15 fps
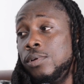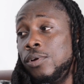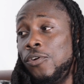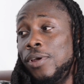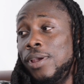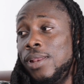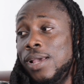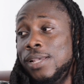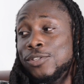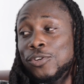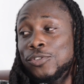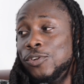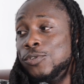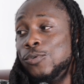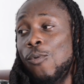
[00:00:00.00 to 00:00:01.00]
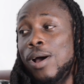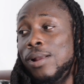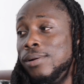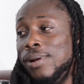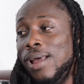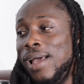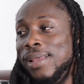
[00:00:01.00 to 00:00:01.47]
Grenada okay. is not just
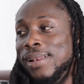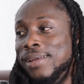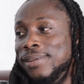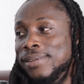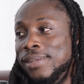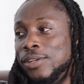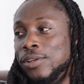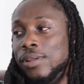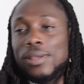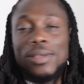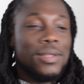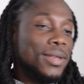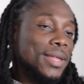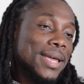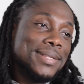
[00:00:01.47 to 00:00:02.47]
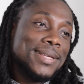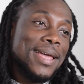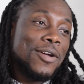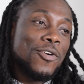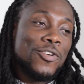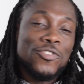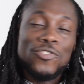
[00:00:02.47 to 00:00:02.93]
one island. The, right. The entire
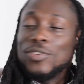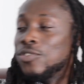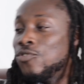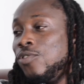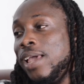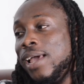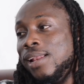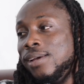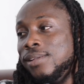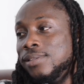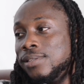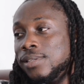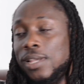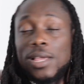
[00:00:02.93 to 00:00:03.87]
country is three islands.